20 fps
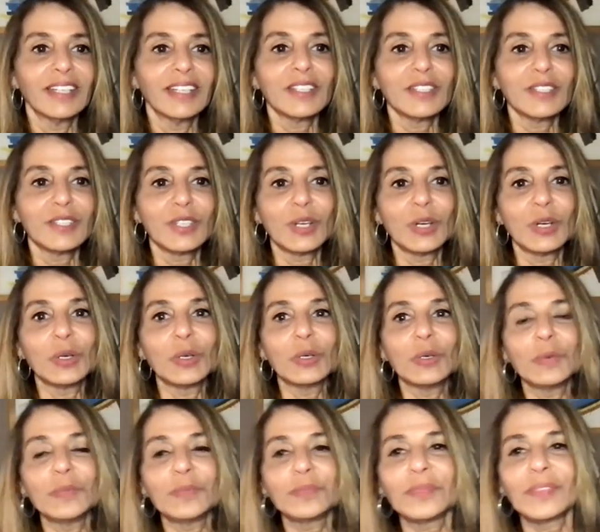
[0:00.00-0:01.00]

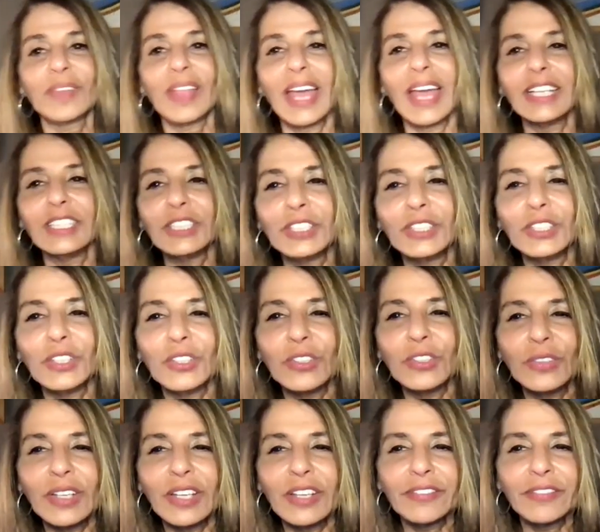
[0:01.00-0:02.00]
So I don't
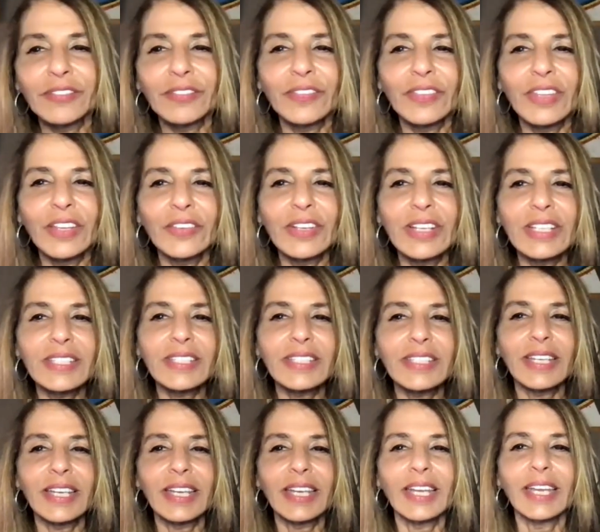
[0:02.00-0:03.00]
know if there is
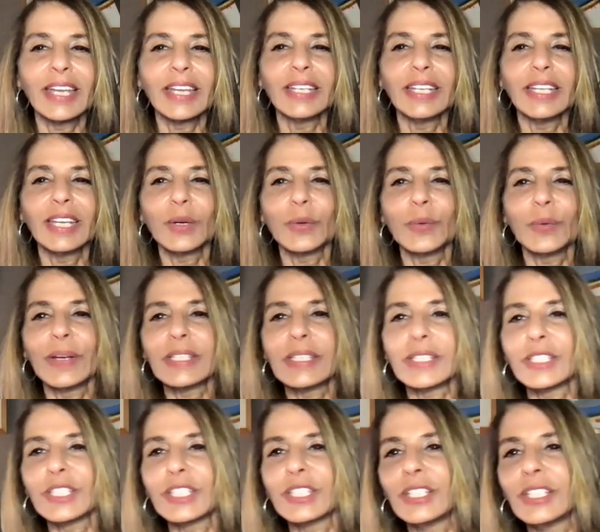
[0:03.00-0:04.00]
any
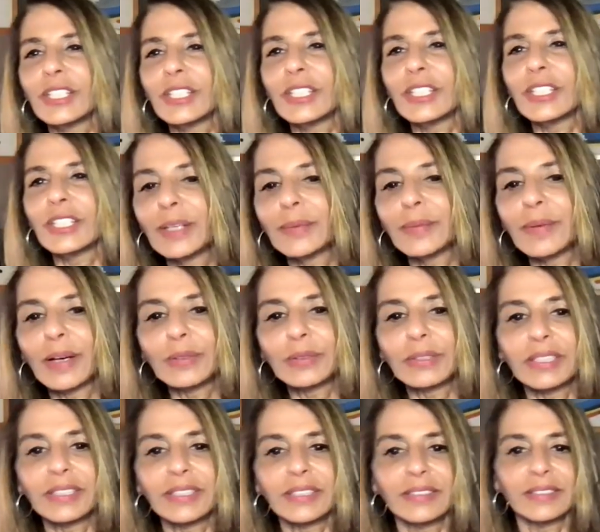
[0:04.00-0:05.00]
question
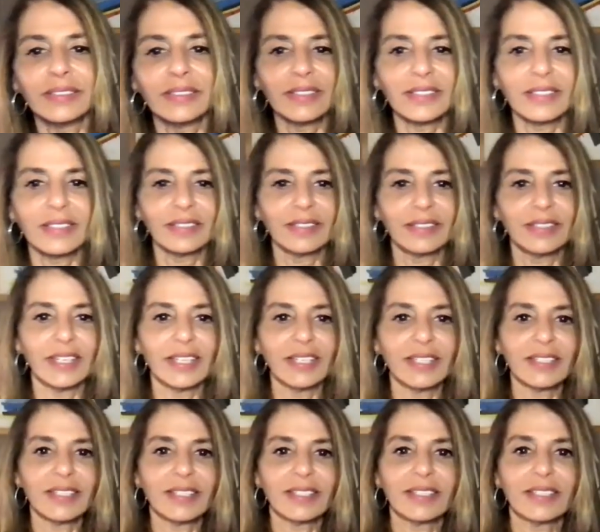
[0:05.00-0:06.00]
about
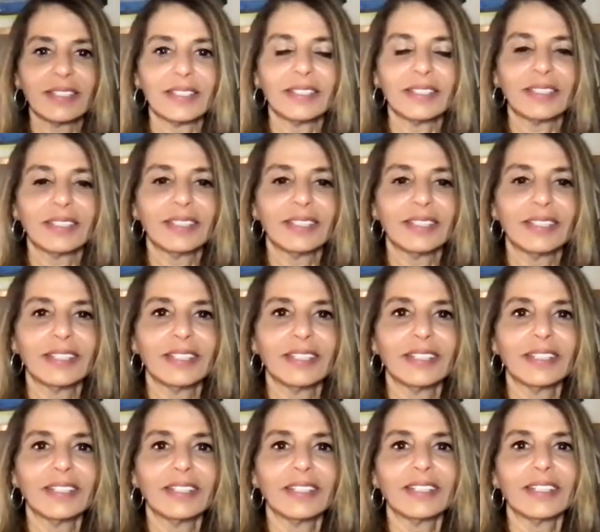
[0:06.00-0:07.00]
this.
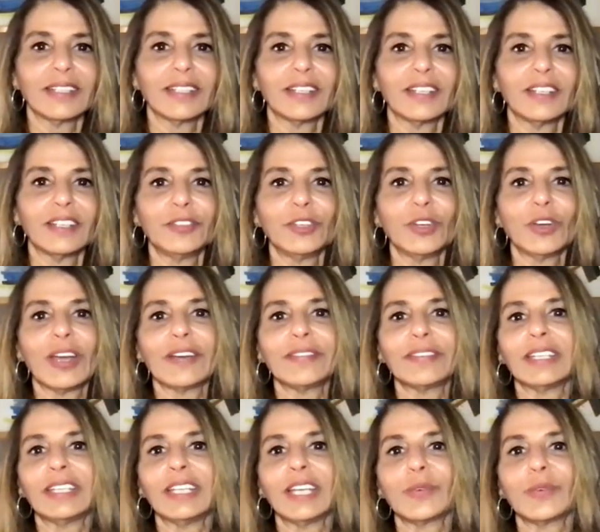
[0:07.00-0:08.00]
If you have
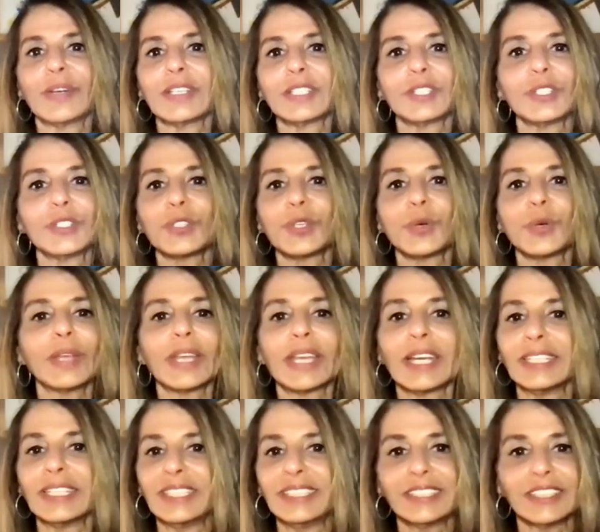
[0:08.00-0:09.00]
any questions, so we
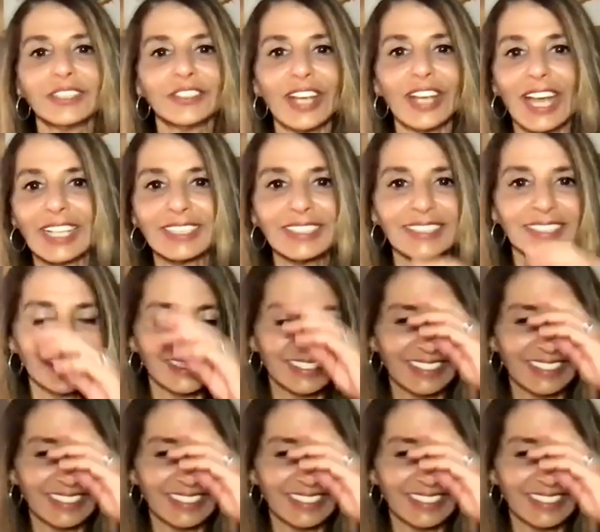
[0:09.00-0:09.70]
can interact.